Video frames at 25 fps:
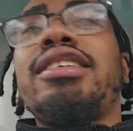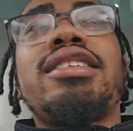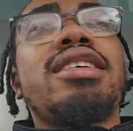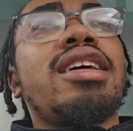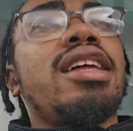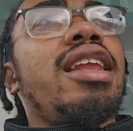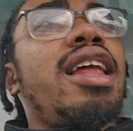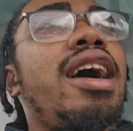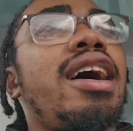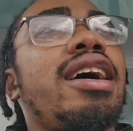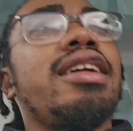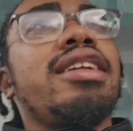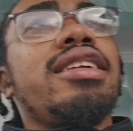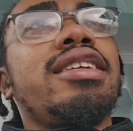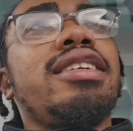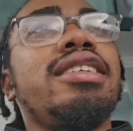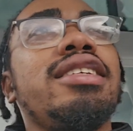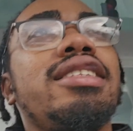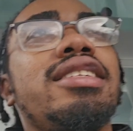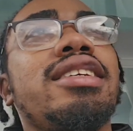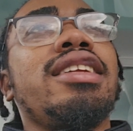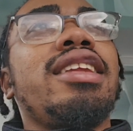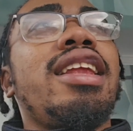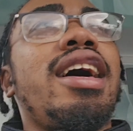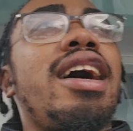it's a lot,
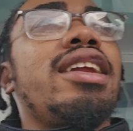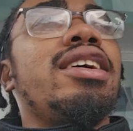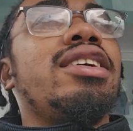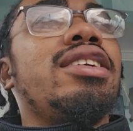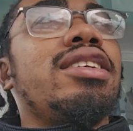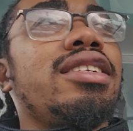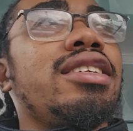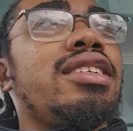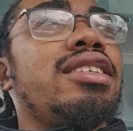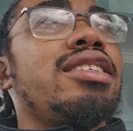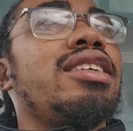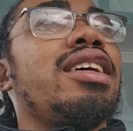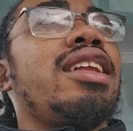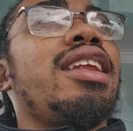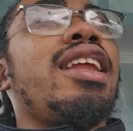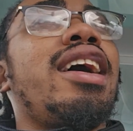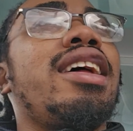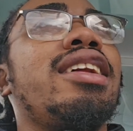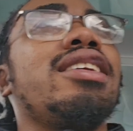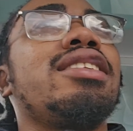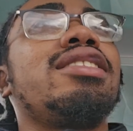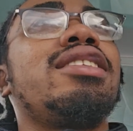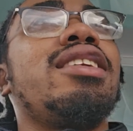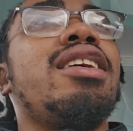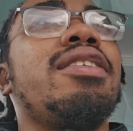it's a lot of it's a
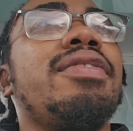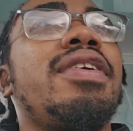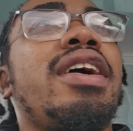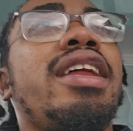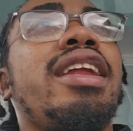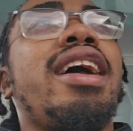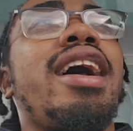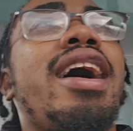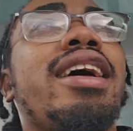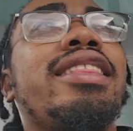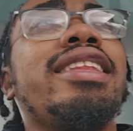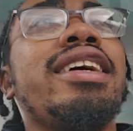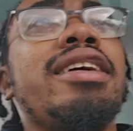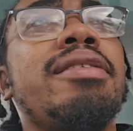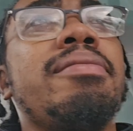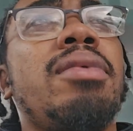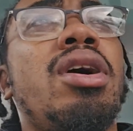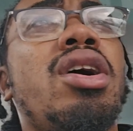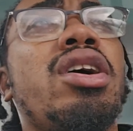lot of stuff that I think